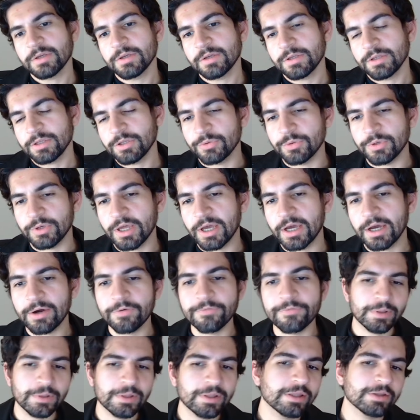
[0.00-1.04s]
you would
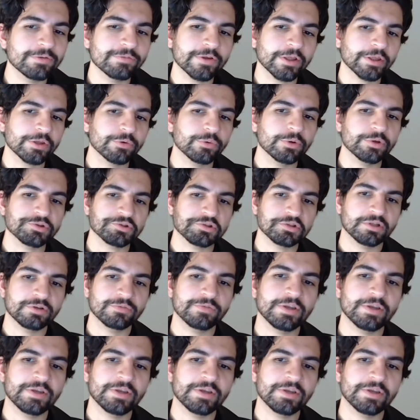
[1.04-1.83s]
have a valuation of